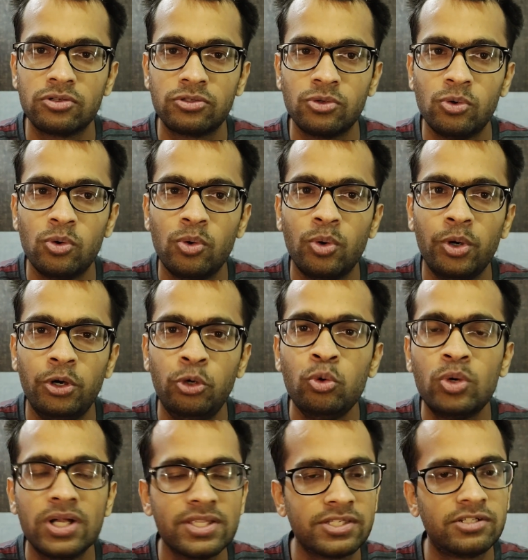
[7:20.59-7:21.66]
So
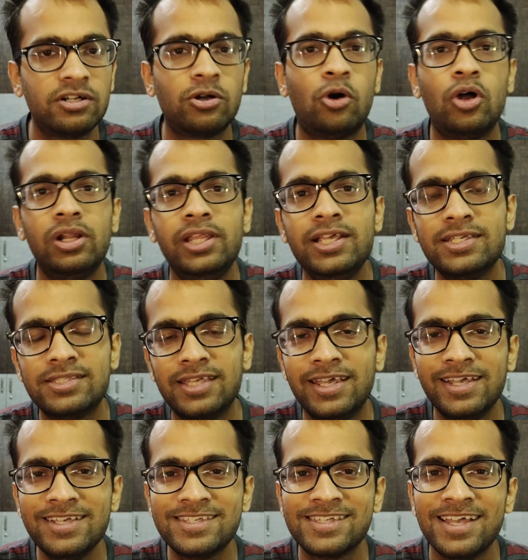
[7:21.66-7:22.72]
do consider all these
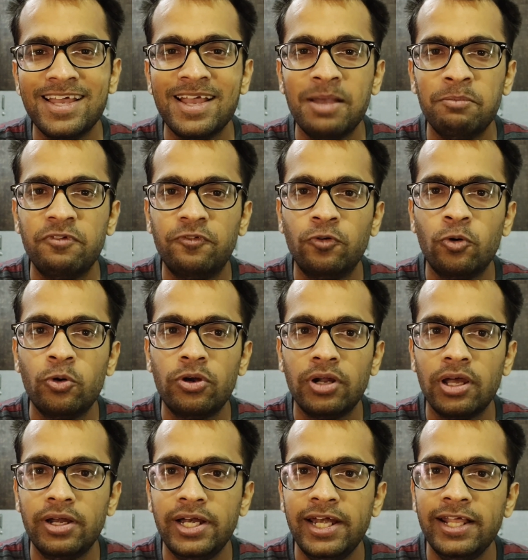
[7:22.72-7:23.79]
things
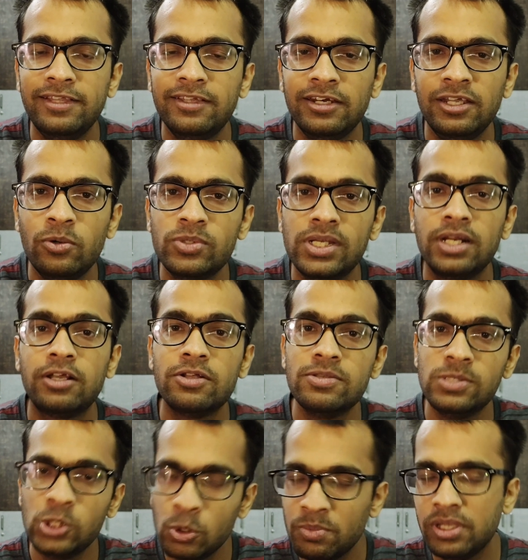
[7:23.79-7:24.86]
before reading the news and
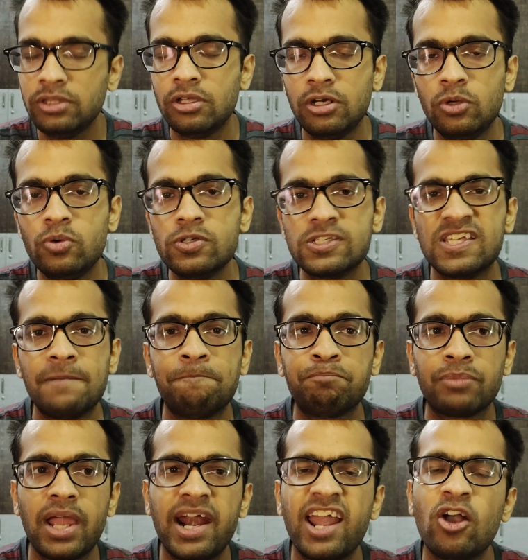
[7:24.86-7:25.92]
consuming the news.
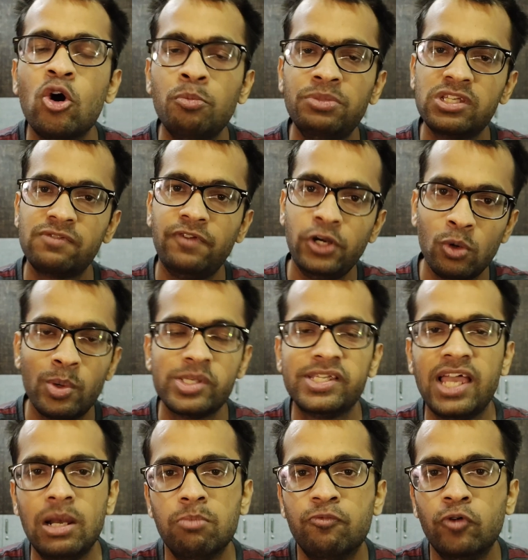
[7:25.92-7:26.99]
And I hope this video
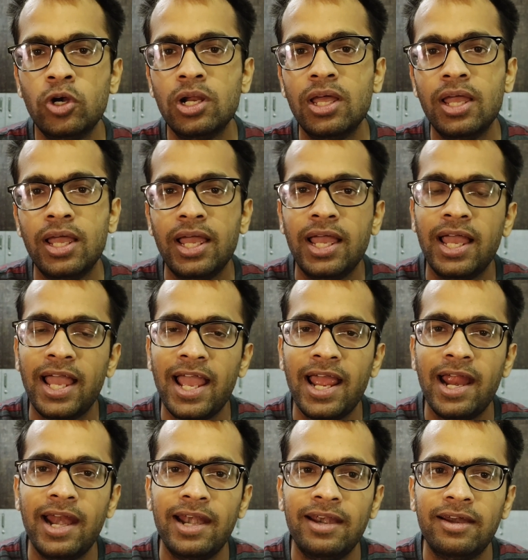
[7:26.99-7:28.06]
was helpful,
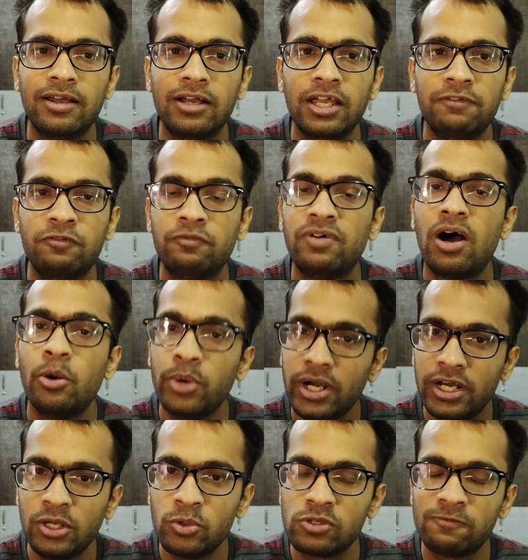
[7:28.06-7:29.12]
and if you found
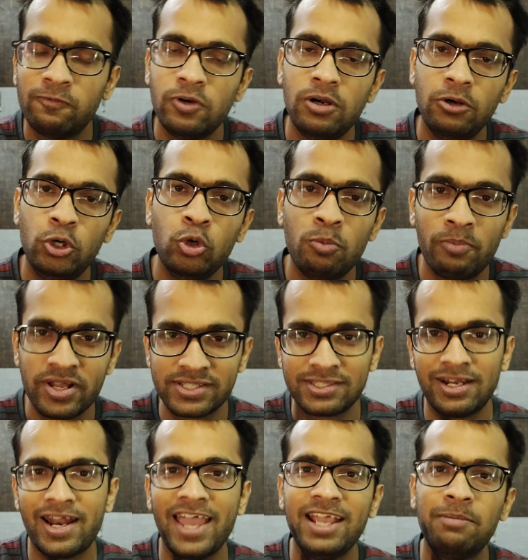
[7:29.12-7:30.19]
it useful, do press
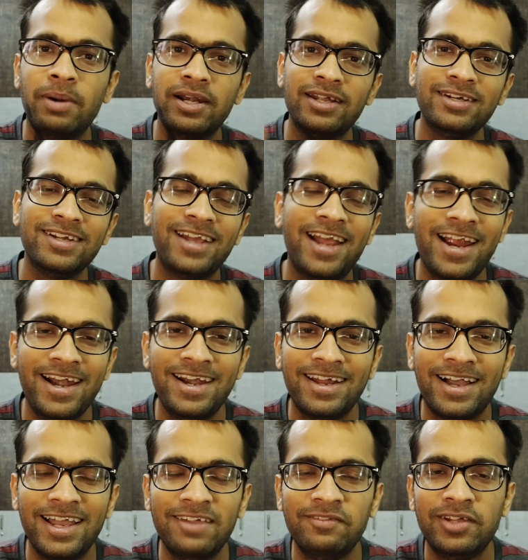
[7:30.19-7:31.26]
the like button,
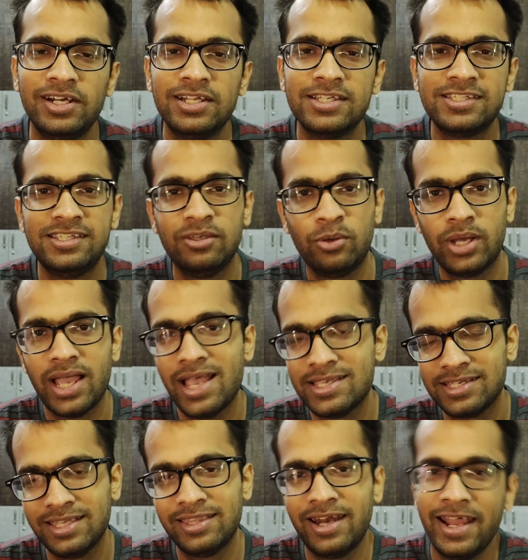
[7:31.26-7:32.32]
and I will see you
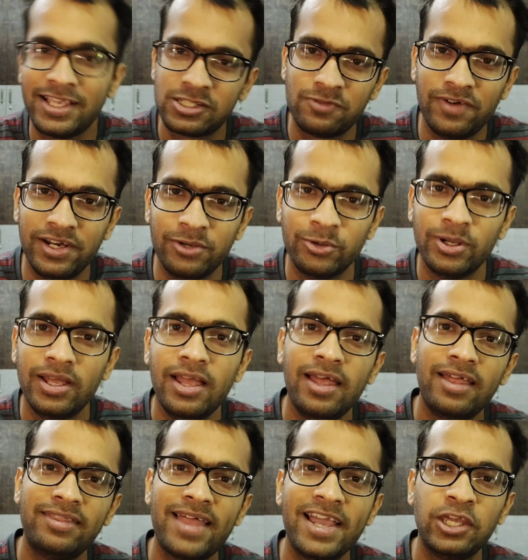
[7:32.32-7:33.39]
guys in the next video.
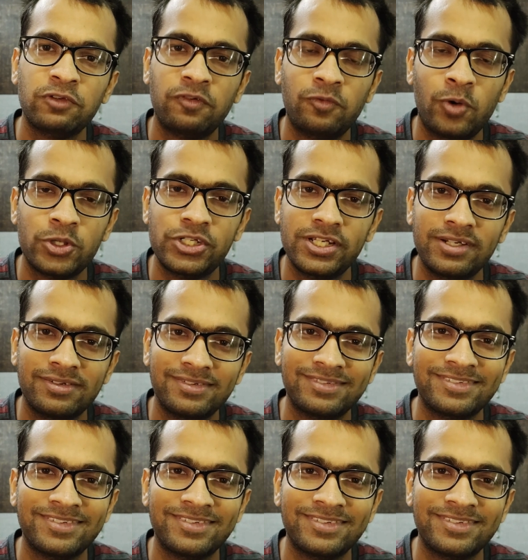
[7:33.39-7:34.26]
Thank you for watching.